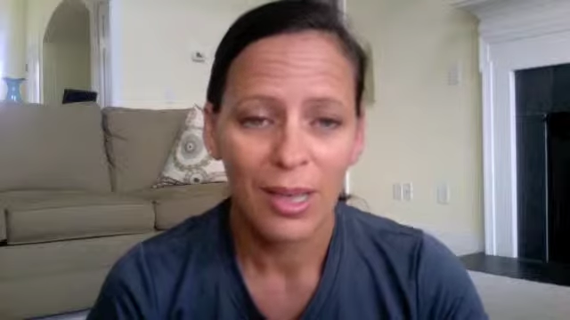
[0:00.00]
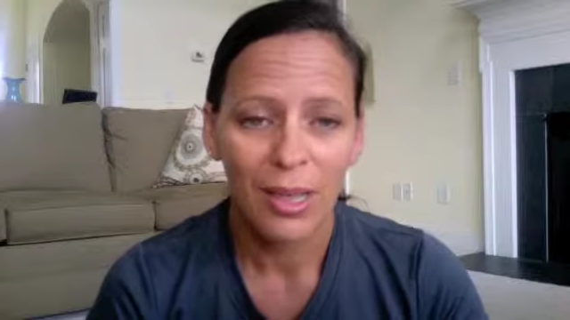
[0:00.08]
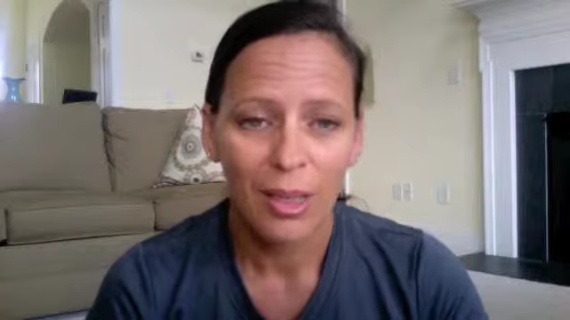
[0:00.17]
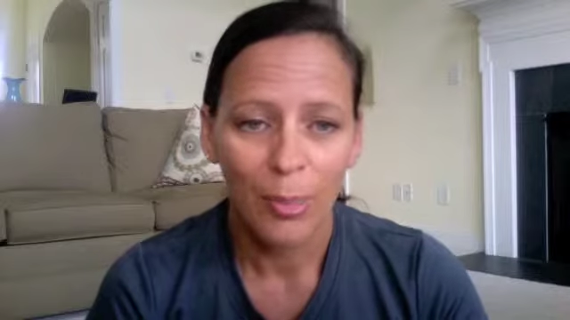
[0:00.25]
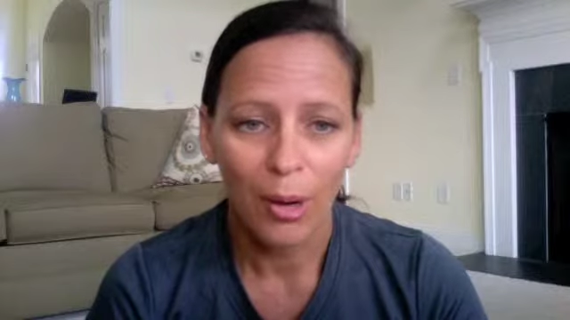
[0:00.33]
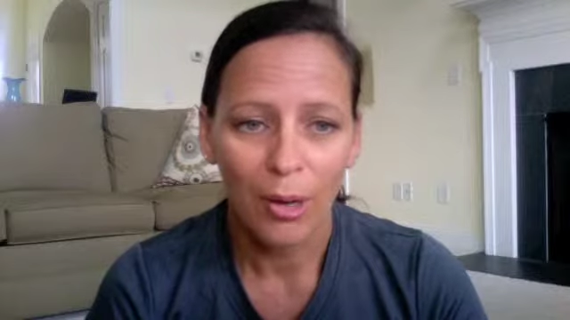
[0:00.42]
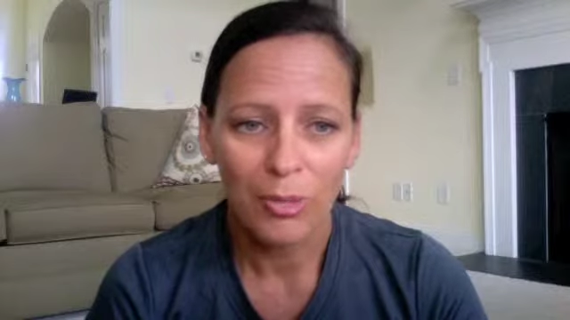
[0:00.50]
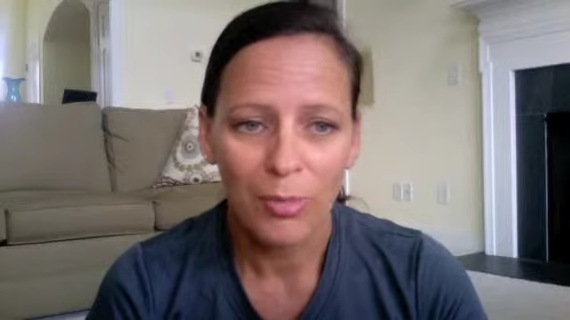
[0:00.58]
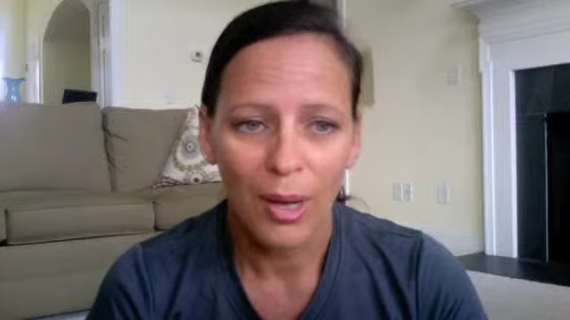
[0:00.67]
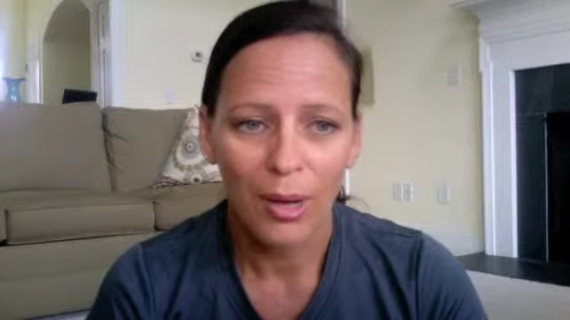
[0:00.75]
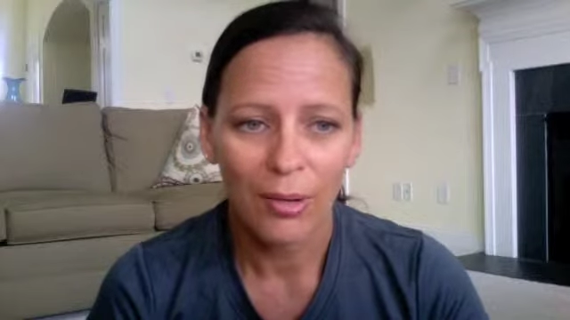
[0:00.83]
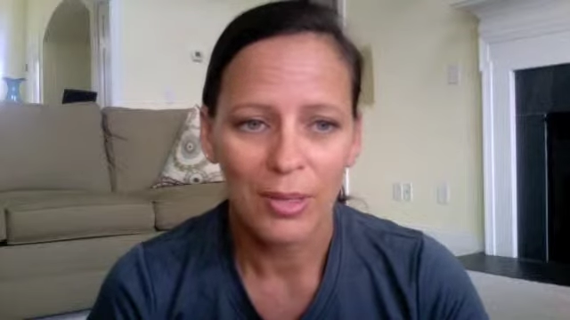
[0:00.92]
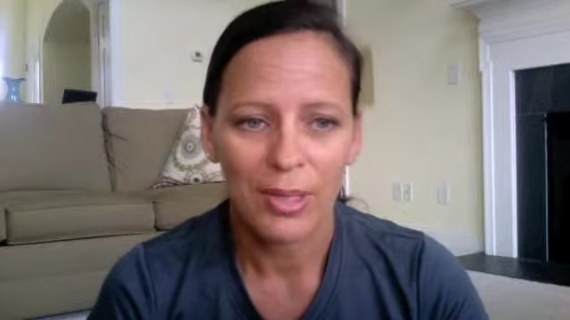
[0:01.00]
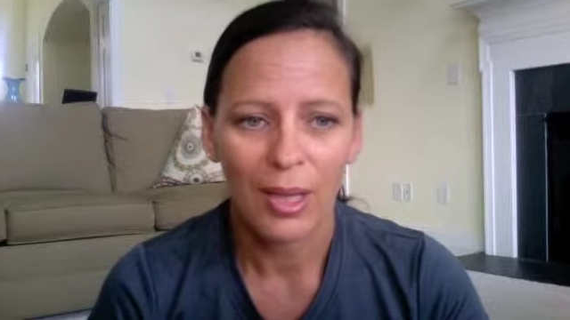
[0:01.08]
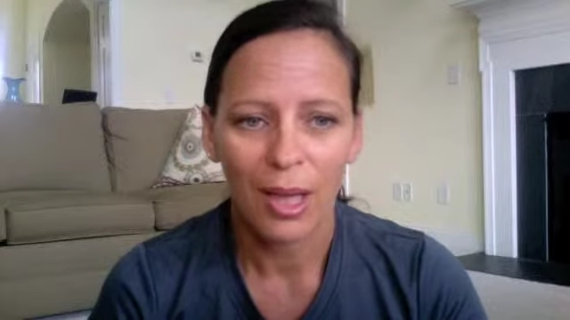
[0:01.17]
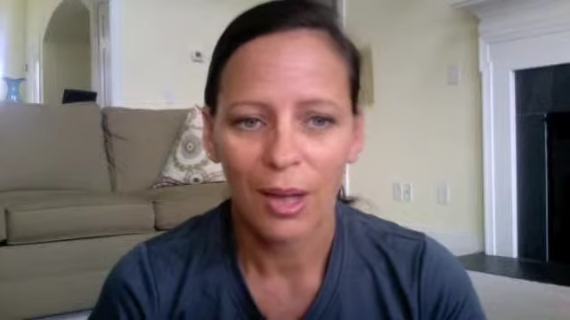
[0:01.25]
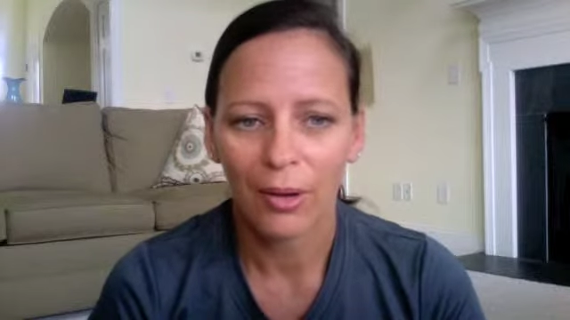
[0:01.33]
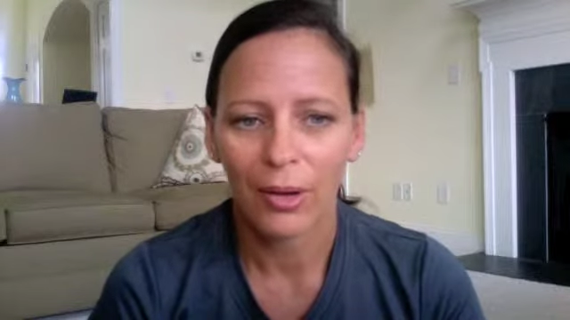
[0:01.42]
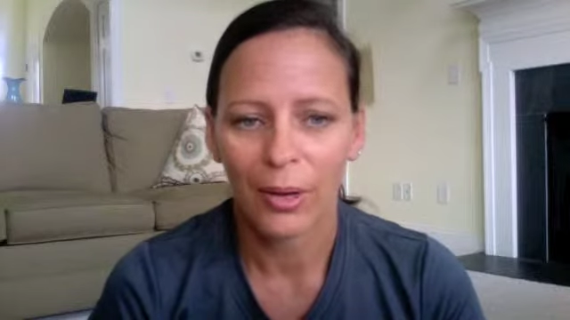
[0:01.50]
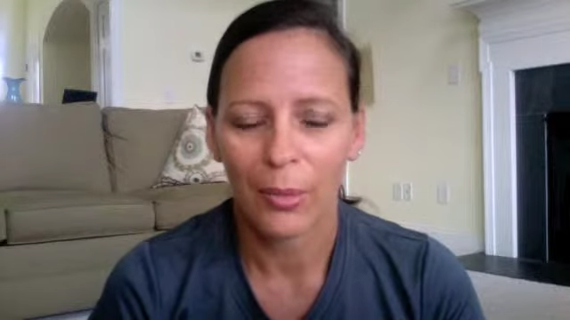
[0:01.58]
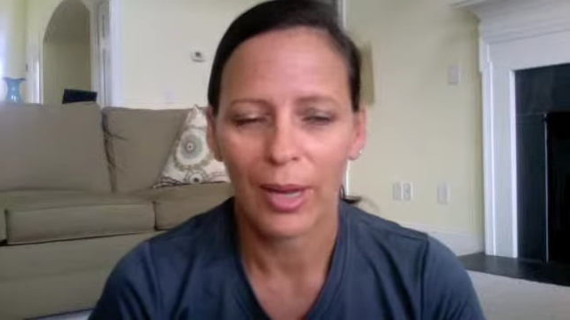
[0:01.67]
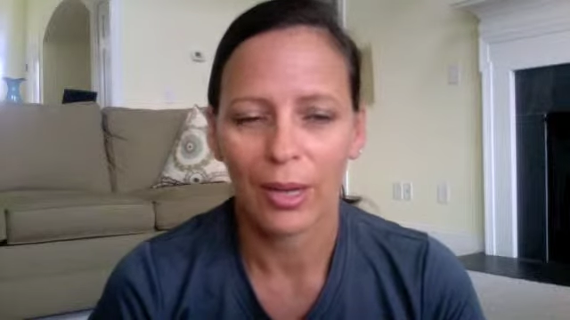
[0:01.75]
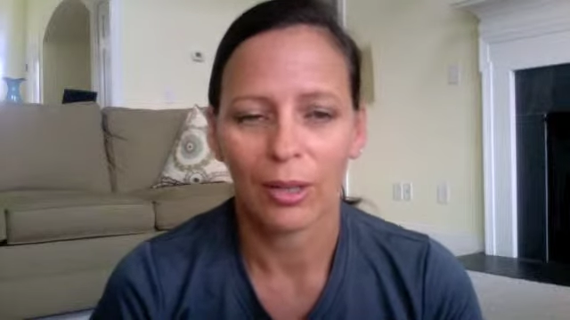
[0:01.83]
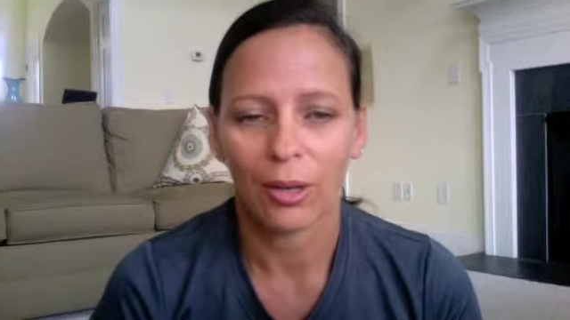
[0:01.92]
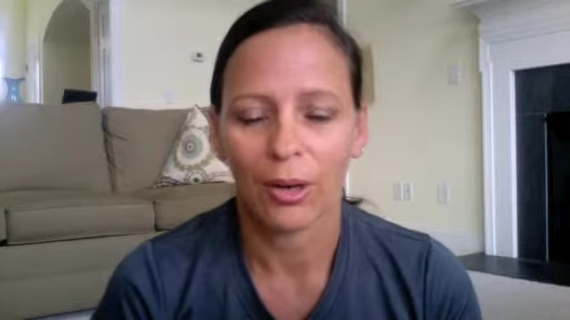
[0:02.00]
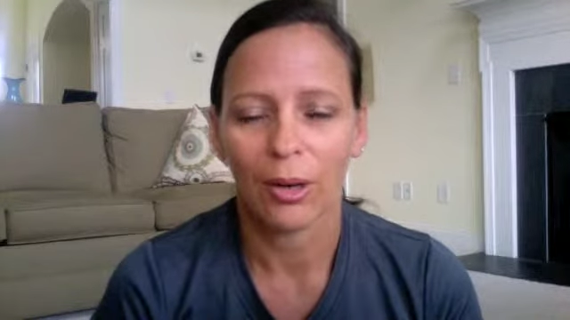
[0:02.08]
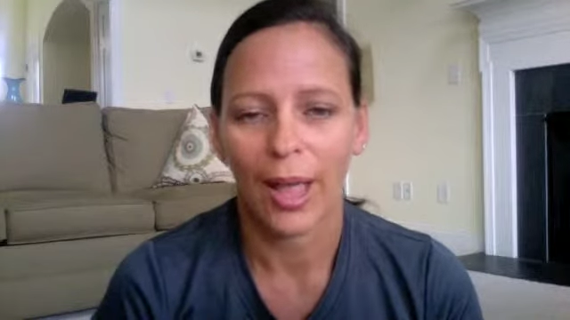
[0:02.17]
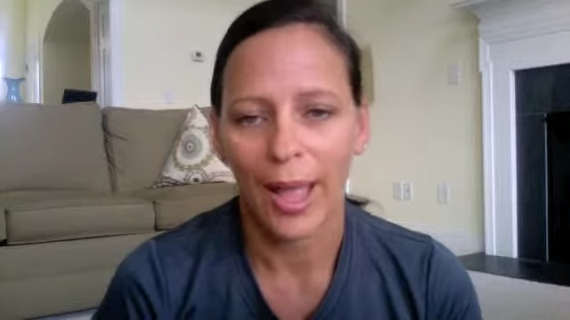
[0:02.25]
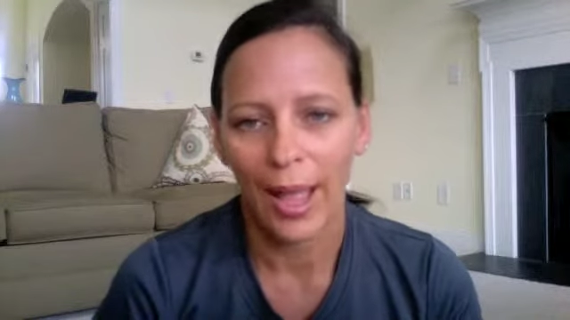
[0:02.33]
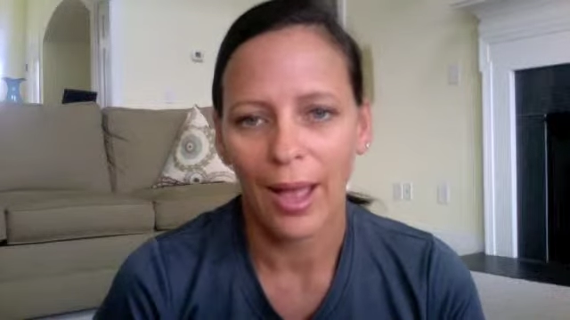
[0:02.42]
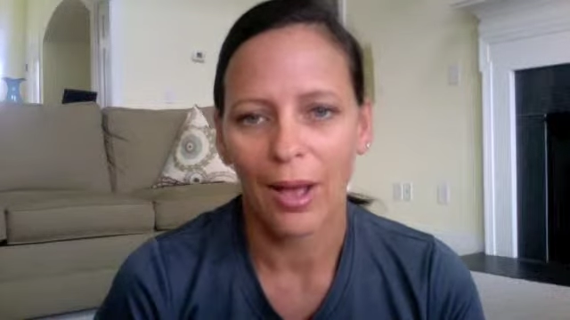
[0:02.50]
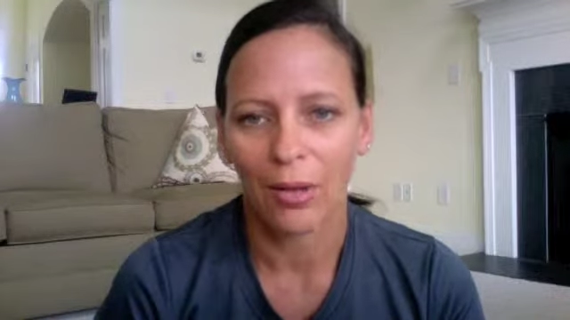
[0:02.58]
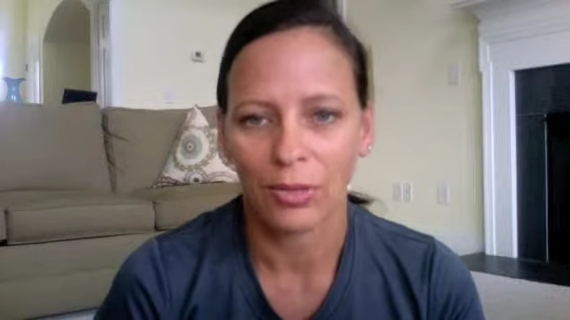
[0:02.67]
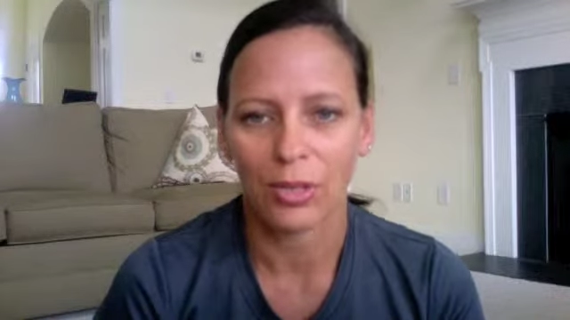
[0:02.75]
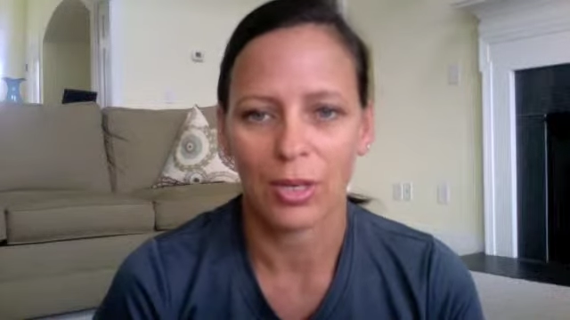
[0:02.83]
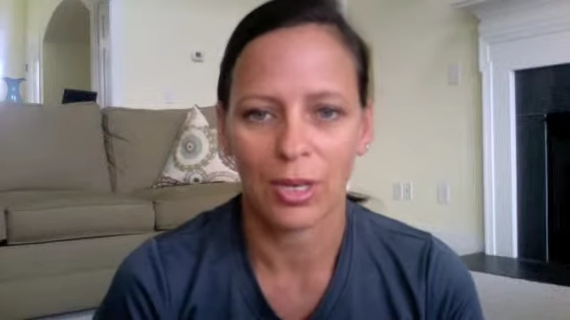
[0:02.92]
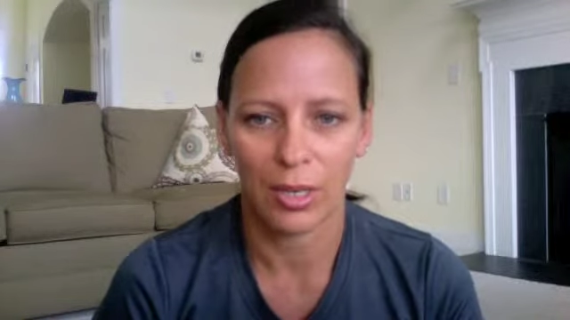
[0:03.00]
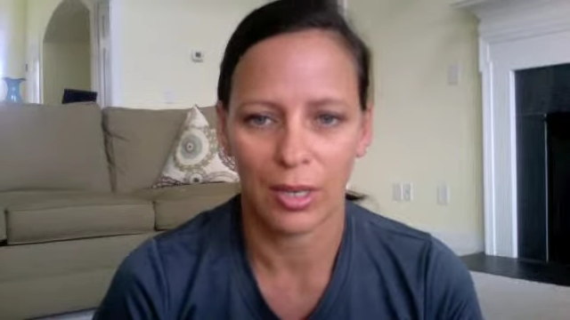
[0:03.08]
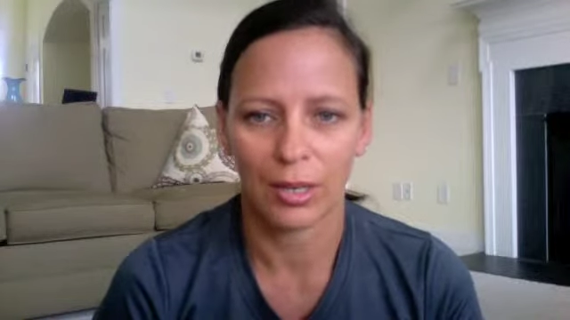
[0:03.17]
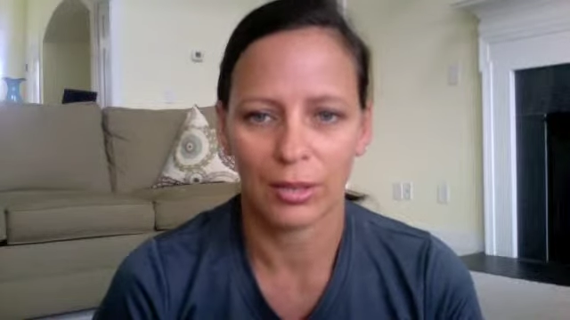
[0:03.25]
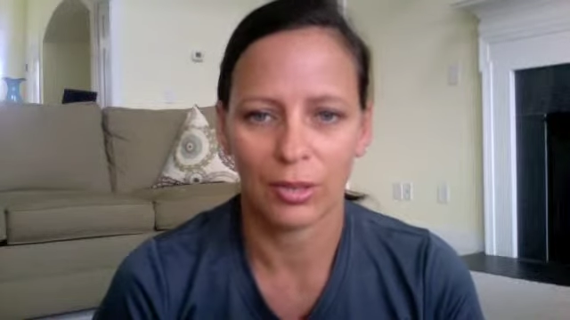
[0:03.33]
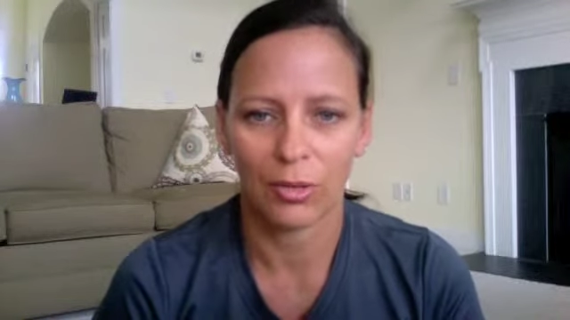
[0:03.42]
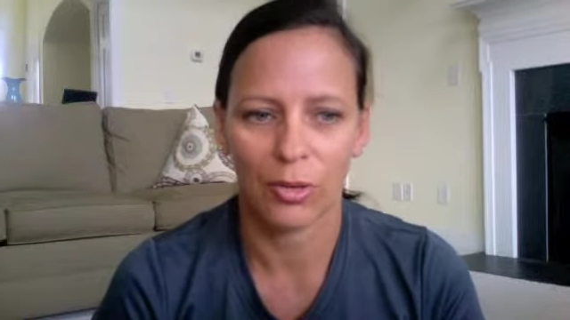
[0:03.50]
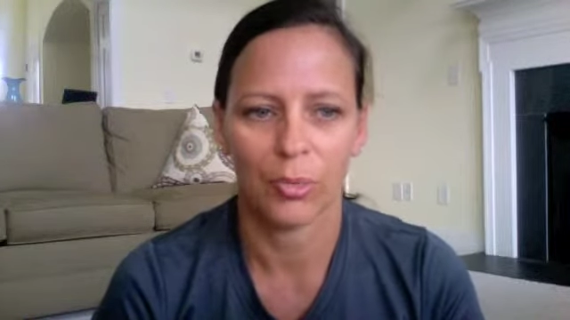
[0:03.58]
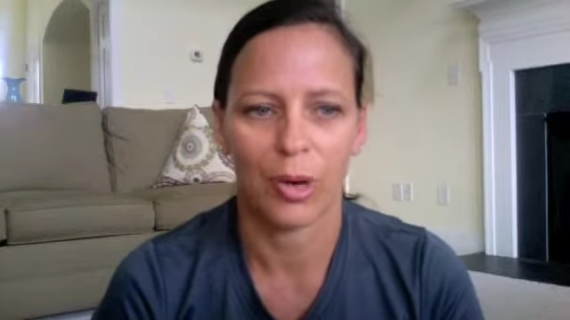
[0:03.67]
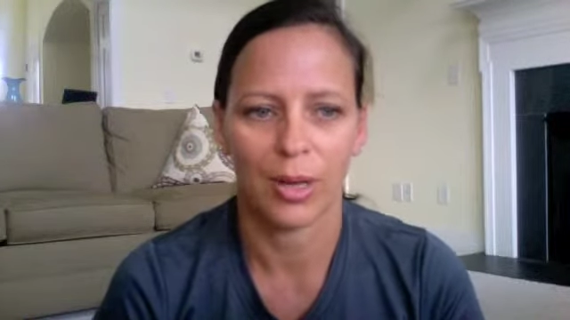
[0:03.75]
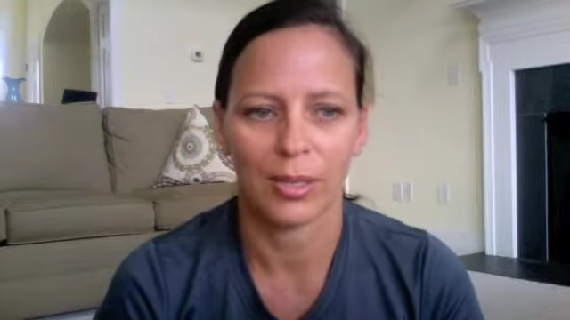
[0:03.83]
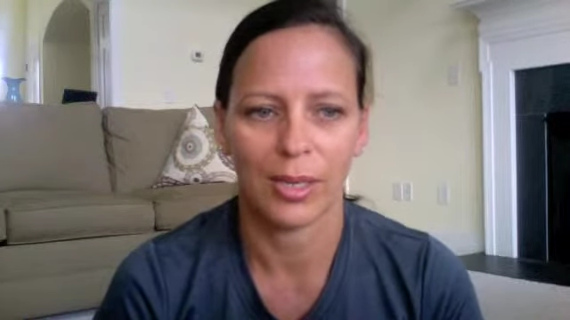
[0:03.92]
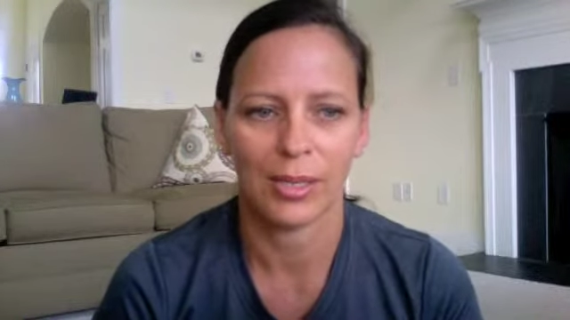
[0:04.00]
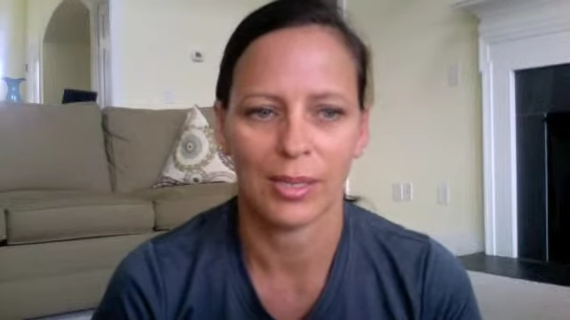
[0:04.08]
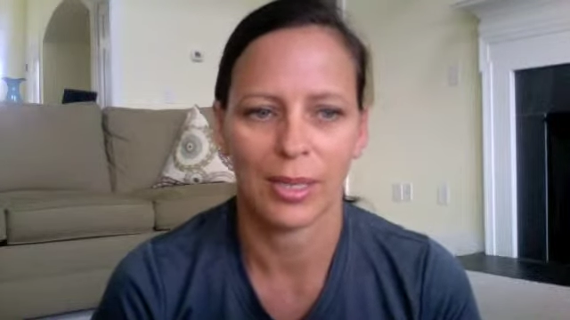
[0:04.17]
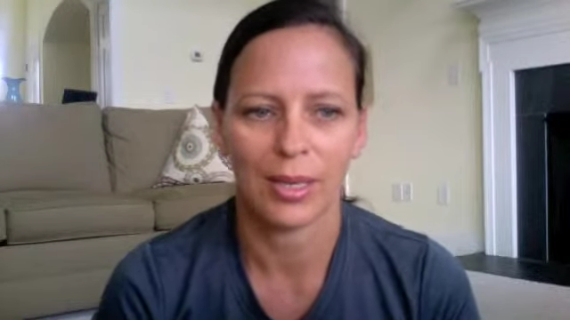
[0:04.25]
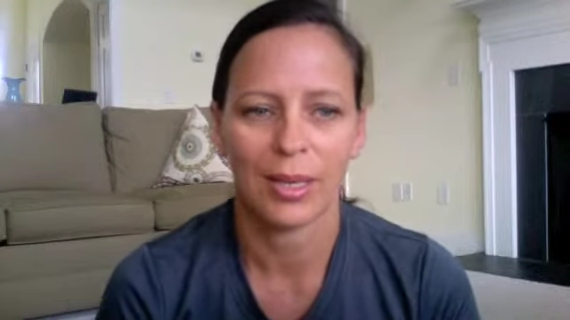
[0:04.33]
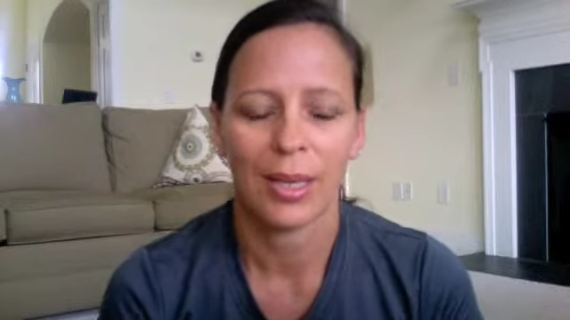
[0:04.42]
The PARS model is a concrete way to learn how to conduct group processing.